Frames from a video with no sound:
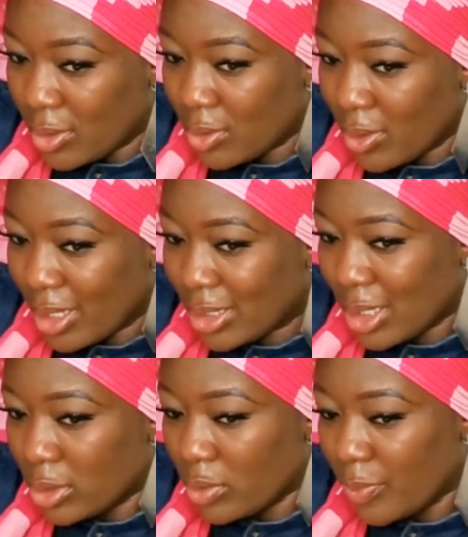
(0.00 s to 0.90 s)
So I
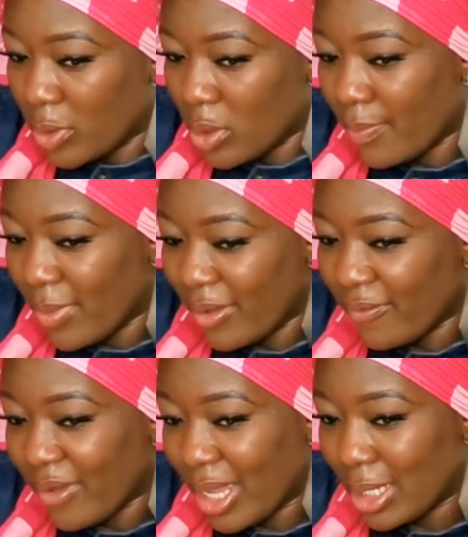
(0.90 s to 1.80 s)
start to build up my
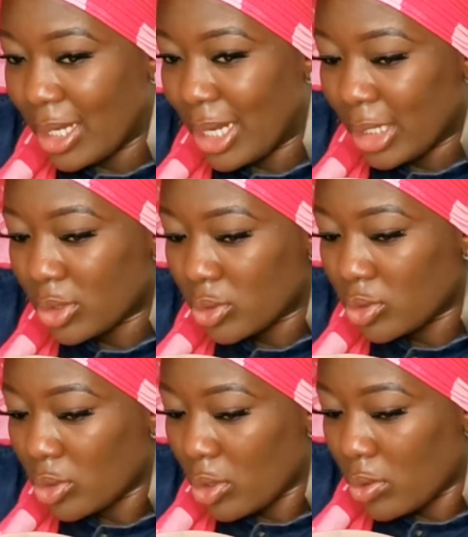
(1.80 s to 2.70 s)
fan like
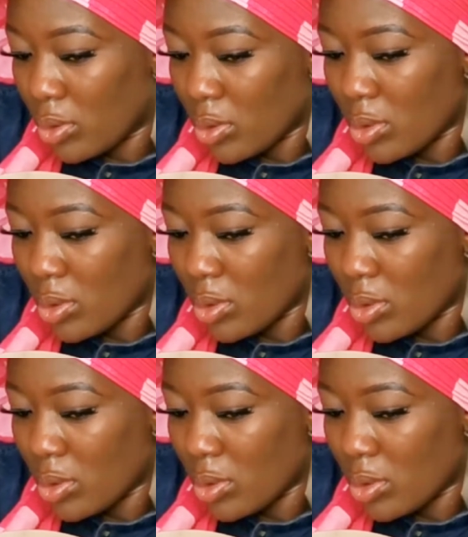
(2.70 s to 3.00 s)
so.